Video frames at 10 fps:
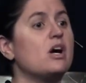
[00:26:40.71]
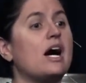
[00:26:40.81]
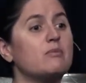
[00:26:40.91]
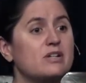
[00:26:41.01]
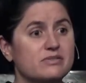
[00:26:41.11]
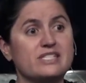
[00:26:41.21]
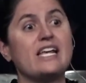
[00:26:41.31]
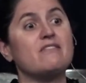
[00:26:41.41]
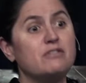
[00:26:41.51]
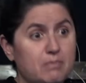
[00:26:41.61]
God would have
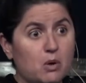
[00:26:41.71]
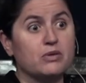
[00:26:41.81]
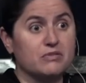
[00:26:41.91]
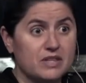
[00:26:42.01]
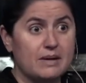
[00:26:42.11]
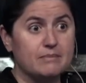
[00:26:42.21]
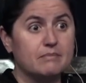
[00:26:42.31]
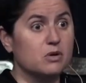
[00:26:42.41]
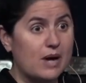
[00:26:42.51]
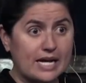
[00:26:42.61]
saved both of them
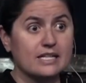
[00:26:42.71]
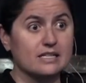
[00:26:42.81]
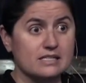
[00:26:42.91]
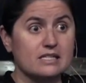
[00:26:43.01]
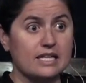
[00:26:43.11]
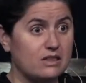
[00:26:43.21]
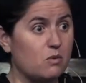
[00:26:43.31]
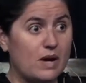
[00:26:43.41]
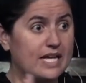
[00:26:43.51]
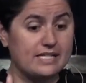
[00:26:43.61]
miraculously, the
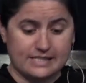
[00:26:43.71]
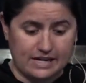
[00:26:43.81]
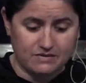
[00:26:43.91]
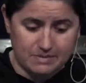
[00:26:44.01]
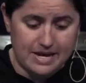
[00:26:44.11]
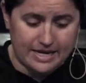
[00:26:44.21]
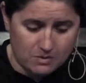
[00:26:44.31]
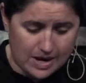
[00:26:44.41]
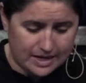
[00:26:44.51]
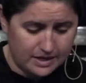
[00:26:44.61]
way he saved him
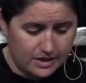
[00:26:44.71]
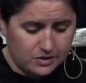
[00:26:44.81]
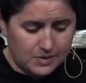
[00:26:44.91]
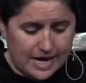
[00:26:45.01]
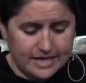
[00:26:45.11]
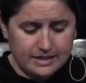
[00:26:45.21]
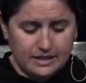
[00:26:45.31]
anyway, right?